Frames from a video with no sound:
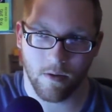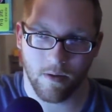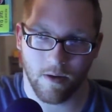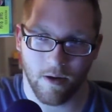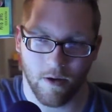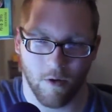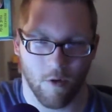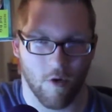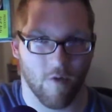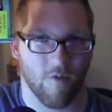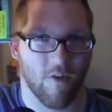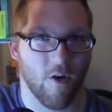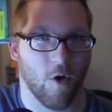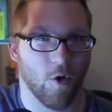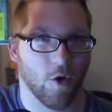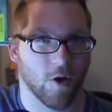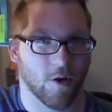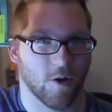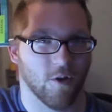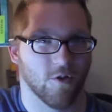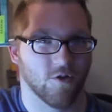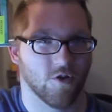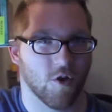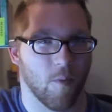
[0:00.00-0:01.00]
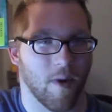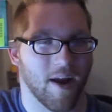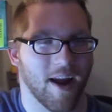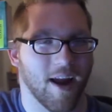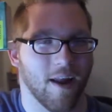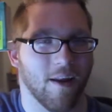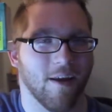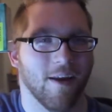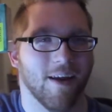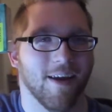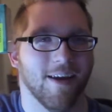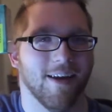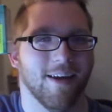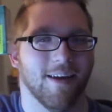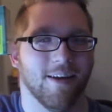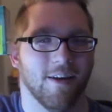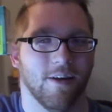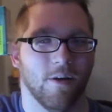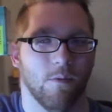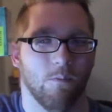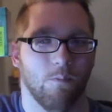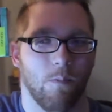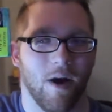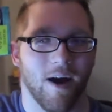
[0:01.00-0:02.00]
or if I hold it closer to my head,
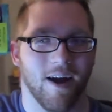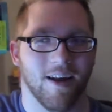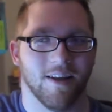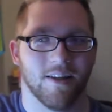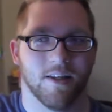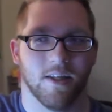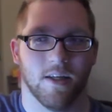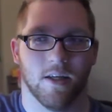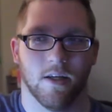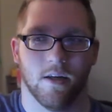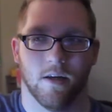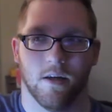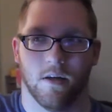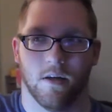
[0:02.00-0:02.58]
but